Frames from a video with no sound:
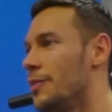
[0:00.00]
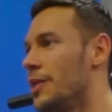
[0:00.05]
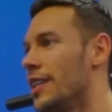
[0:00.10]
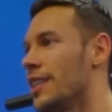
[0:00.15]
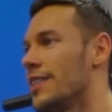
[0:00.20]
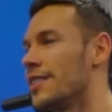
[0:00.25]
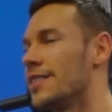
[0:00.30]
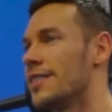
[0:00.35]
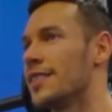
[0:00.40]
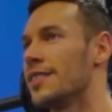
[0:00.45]

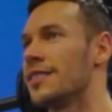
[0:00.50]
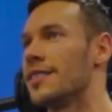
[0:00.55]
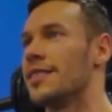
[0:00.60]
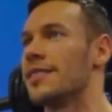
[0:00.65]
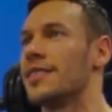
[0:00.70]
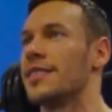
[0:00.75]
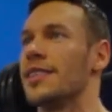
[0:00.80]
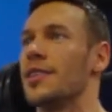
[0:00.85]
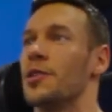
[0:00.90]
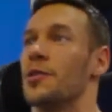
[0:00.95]
mean,
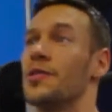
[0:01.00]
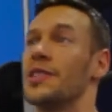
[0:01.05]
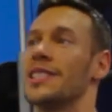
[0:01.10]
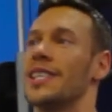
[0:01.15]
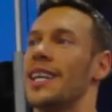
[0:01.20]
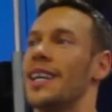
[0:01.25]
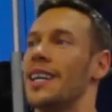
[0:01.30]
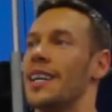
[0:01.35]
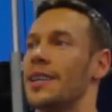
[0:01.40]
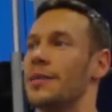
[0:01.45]
consistency over
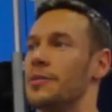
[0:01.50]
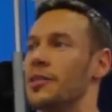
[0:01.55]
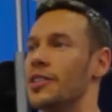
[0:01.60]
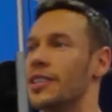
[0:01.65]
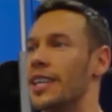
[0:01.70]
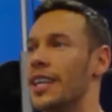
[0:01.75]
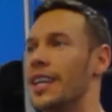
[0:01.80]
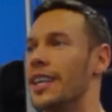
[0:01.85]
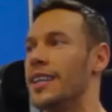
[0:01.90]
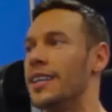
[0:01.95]
time,
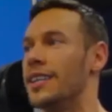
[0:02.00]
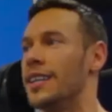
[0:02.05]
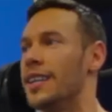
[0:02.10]
you'll get